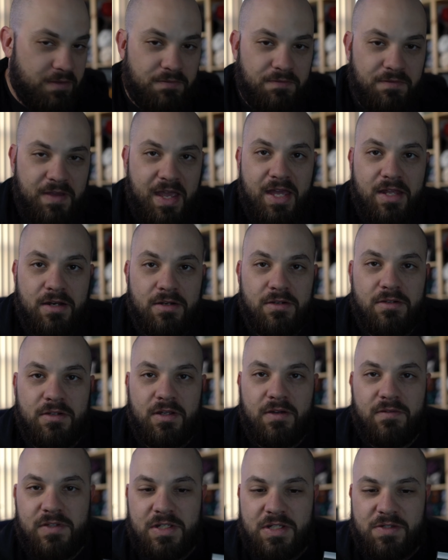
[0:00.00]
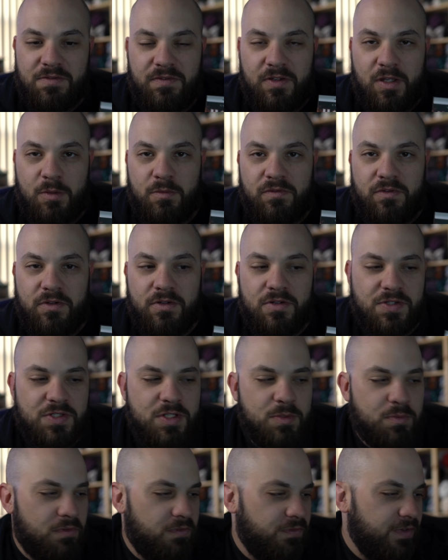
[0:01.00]
fan of this film, if you're a
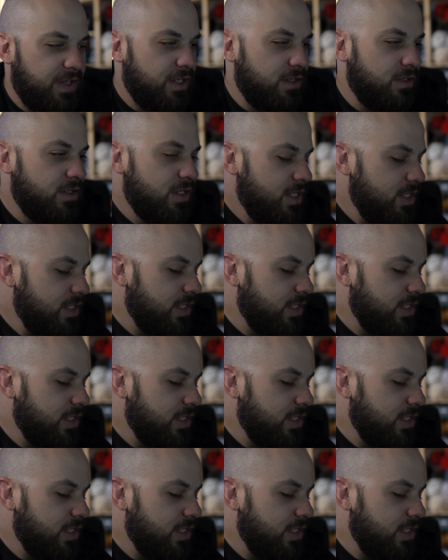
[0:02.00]
super fan,